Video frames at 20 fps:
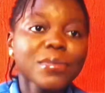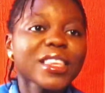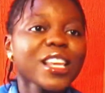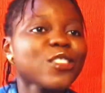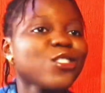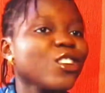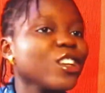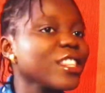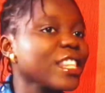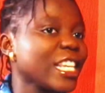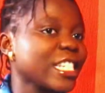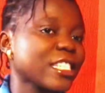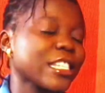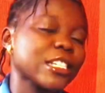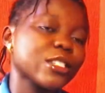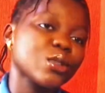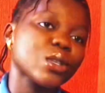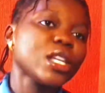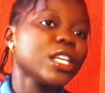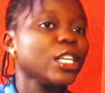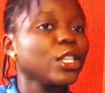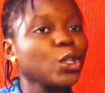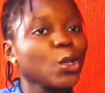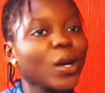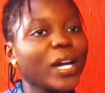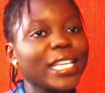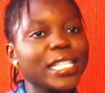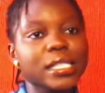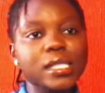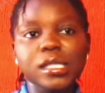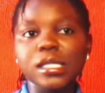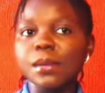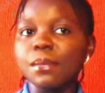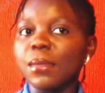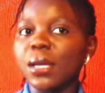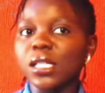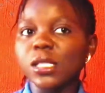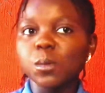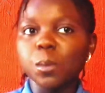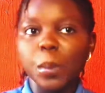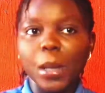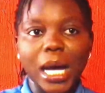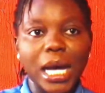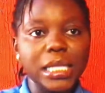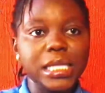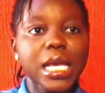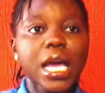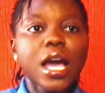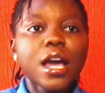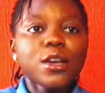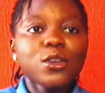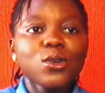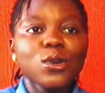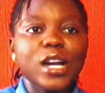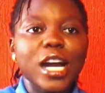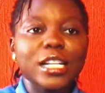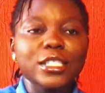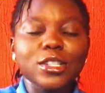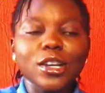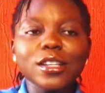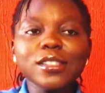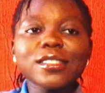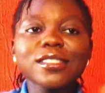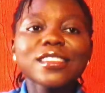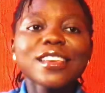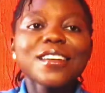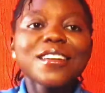not necessarily in your intimate part. You can just